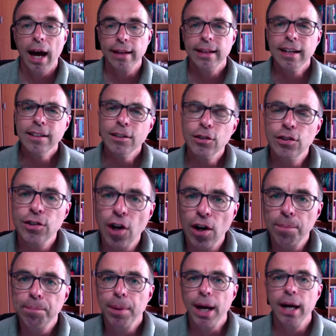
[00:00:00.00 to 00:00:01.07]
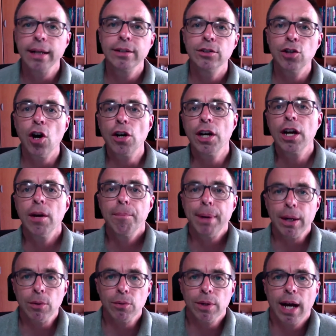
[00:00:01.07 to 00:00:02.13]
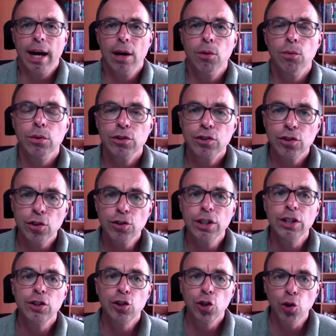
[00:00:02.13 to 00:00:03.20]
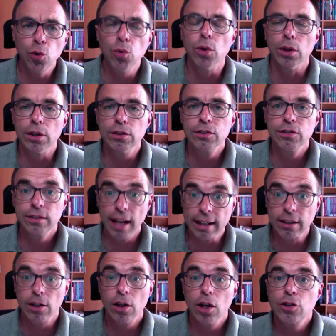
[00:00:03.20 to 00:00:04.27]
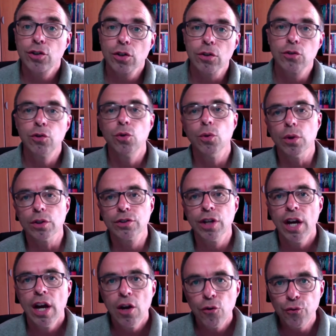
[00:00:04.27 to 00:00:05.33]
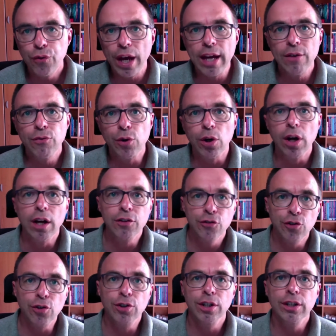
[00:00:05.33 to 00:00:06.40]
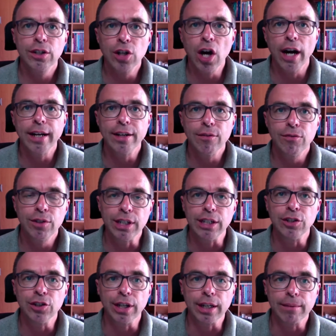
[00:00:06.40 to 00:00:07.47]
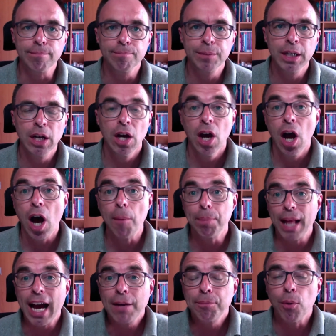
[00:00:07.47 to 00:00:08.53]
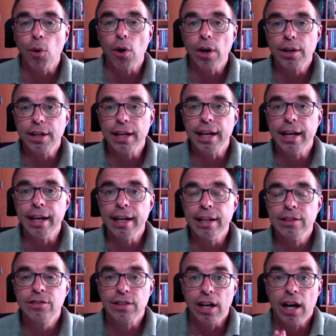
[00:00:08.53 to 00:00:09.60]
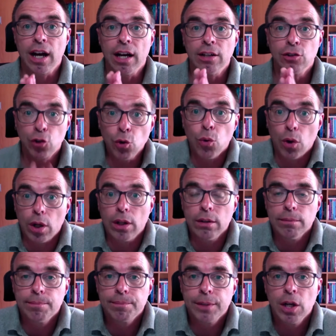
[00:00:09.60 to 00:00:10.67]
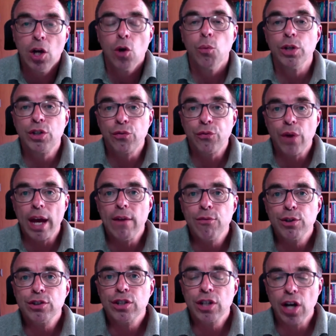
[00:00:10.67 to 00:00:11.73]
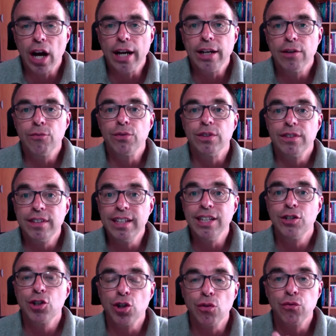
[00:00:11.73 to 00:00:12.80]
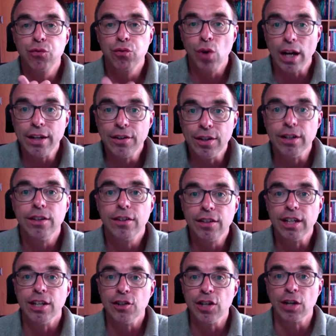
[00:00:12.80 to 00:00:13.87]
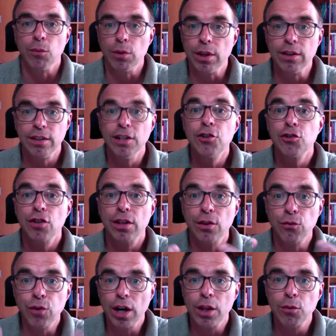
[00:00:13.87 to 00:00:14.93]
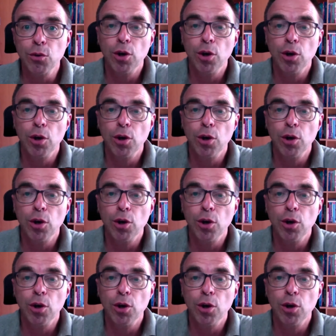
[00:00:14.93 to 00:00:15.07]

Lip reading: I'd like to start by talking about how certain tools, technological tools, favor a certain kind of teaching. A blackboard is a tool which favors a kind of teacher-fronted teaching, where the teacher's at the front of the